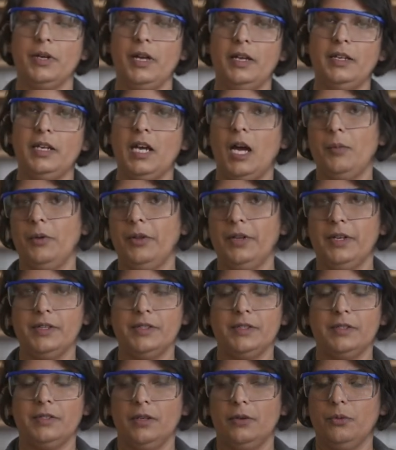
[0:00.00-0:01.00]
enamel
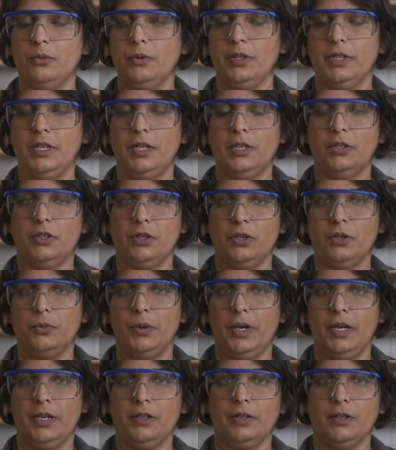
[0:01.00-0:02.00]
is a really good
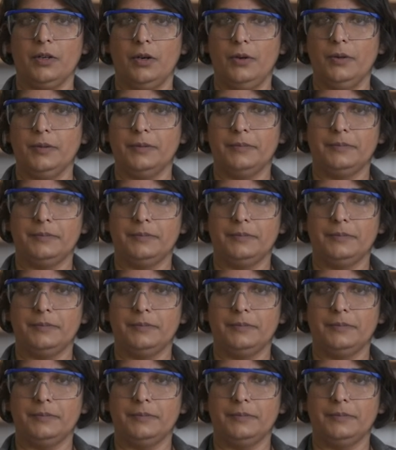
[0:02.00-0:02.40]
way to go.